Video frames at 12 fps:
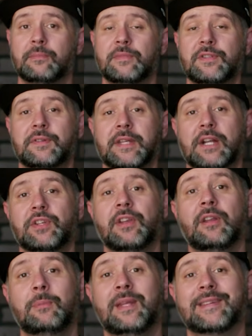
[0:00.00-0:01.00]
So it's actually
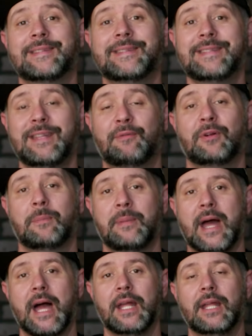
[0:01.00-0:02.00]
going to be a stiffer
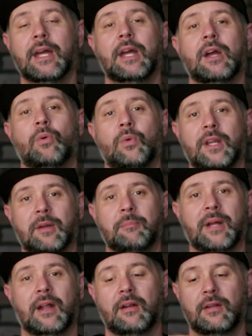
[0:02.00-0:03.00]
bag when
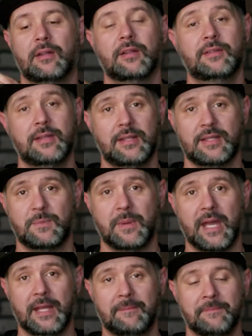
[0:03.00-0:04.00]
compared to this
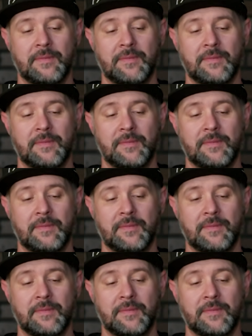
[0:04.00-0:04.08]
bag.